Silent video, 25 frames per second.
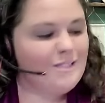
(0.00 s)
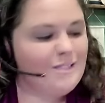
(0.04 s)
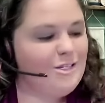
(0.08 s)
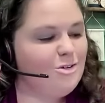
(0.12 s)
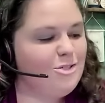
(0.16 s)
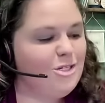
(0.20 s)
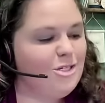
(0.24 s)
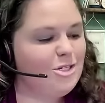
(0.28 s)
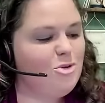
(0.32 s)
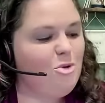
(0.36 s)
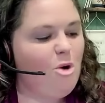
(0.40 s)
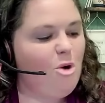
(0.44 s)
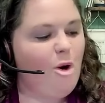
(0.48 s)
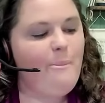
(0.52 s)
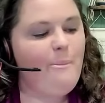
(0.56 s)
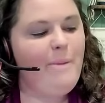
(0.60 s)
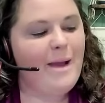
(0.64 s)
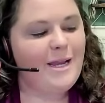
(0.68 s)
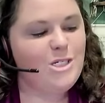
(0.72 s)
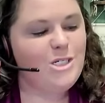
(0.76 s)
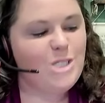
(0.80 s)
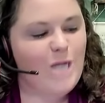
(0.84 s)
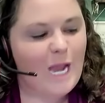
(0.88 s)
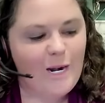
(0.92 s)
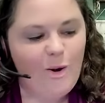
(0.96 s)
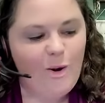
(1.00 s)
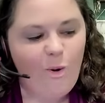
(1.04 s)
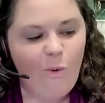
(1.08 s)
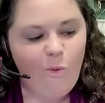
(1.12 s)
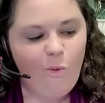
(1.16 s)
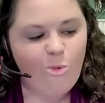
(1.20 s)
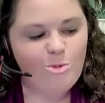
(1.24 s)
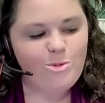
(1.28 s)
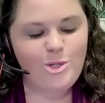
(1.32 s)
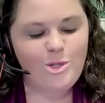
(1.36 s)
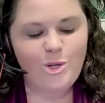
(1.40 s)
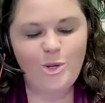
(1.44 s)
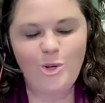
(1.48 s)
There's this quote by John
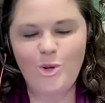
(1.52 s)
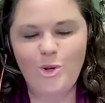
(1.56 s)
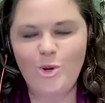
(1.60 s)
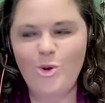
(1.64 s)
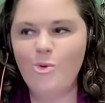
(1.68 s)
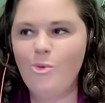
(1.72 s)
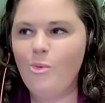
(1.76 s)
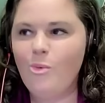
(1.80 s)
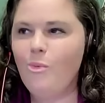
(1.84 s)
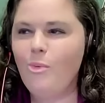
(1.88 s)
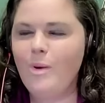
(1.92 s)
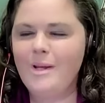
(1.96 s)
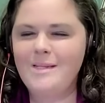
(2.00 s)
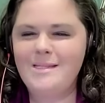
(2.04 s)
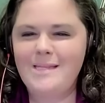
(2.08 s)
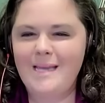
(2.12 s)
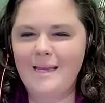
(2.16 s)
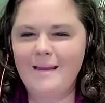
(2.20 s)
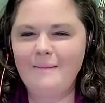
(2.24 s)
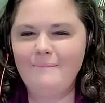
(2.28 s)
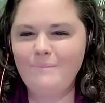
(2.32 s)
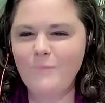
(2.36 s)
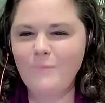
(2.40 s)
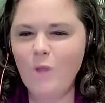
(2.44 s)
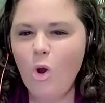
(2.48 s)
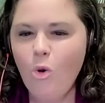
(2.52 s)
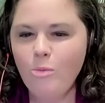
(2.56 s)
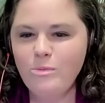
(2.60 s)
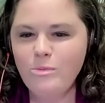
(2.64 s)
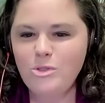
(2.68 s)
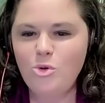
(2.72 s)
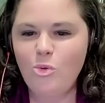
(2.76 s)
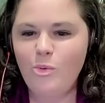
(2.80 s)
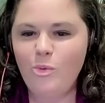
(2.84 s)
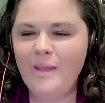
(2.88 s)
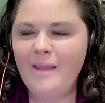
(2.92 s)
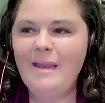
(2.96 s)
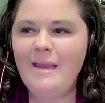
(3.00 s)
Holt, who was a
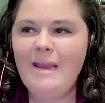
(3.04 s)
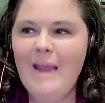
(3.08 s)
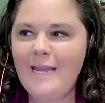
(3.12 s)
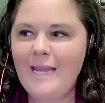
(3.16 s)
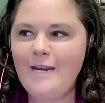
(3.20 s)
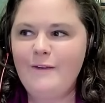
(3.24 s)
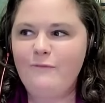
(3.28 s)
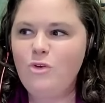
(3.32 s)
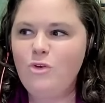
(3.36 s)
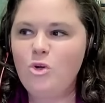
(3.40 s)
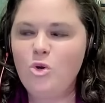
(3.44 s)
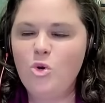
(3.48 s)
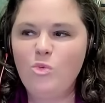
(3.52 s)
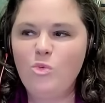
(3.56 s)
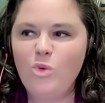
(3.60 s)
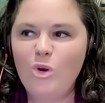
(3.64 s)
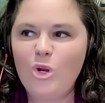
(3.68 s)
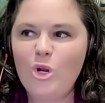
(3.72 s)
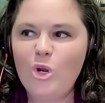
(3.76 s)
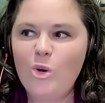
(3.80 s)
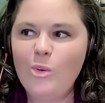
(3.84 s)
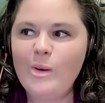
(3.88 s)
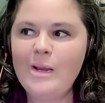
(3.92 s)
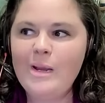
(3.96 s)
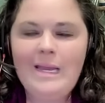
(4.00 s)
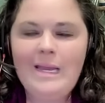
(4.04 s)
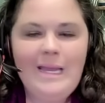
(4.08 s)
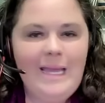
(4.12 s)
homeschooling kind of guru.